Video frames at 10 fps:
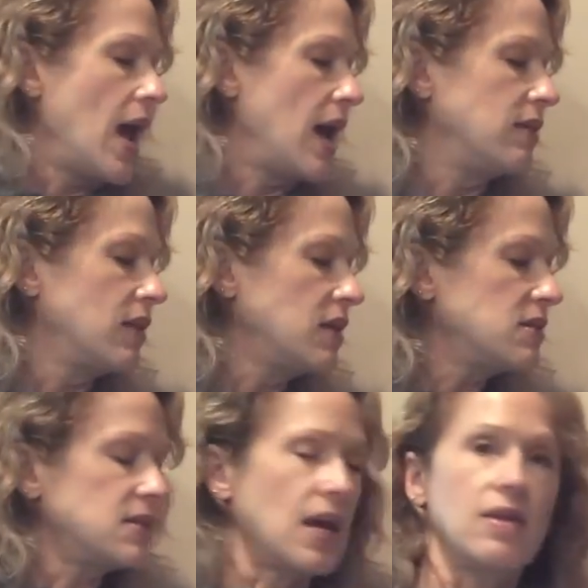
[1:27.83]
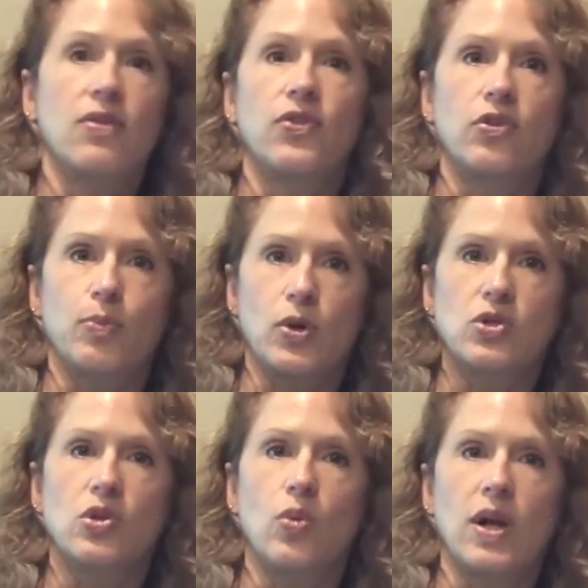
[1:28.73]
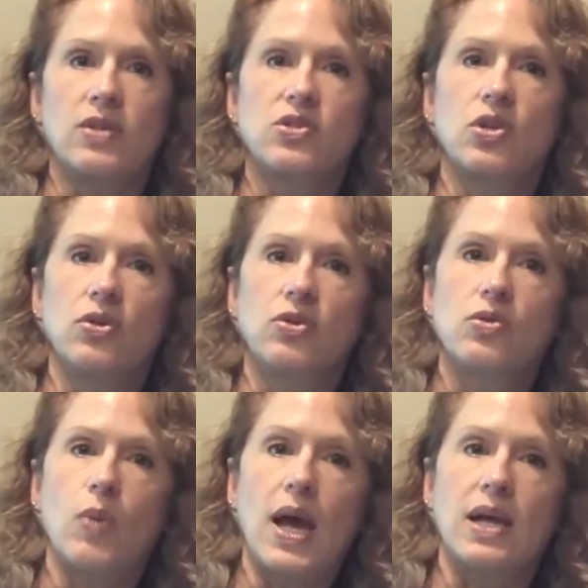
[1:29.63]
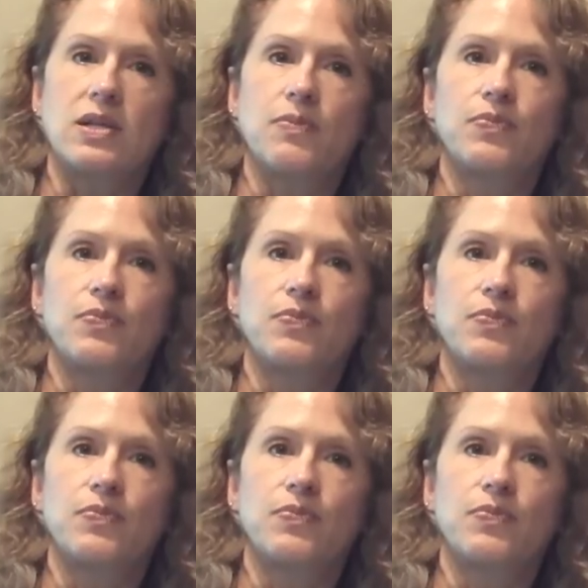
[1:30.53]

And let's say that this person wants to lose weight.